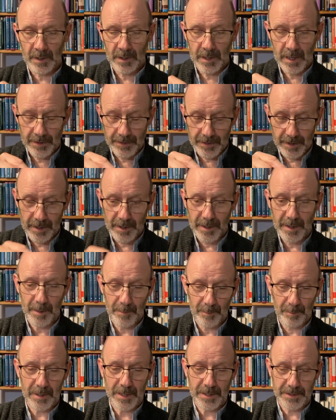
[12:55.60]
and the
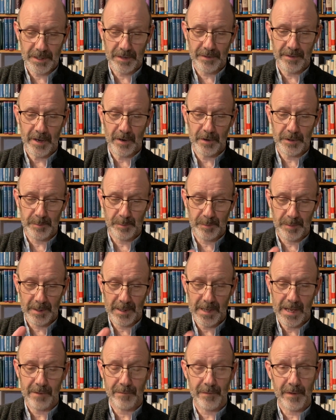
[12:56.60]
implicit there is
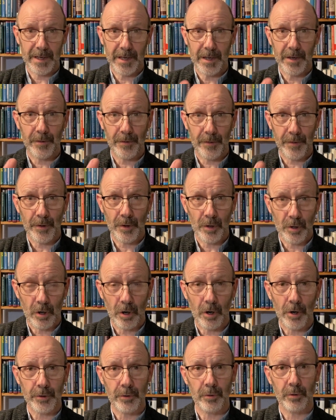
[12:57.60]
believing in the
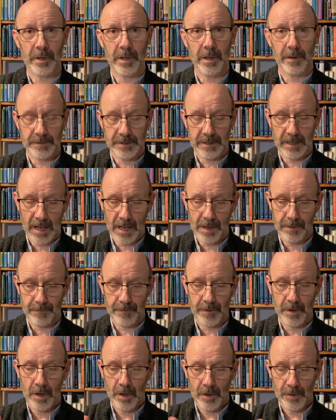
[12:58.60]
god who gives life
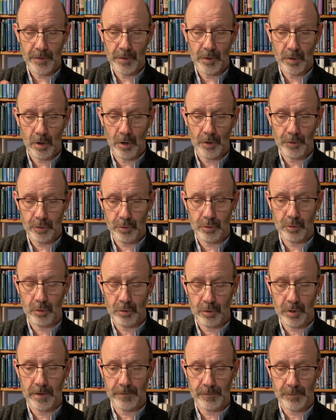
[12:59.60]
the god who,
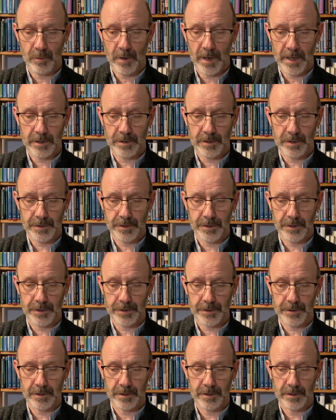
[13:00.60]
who gives
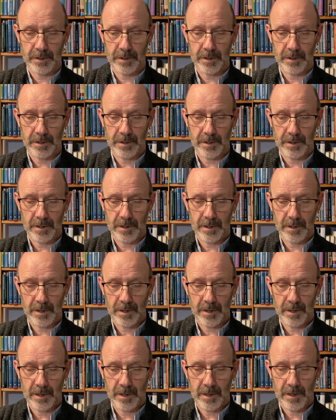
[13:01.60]
righteousness
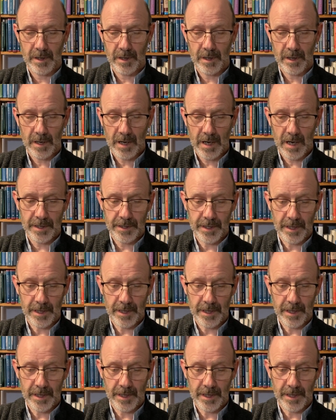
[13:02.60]
and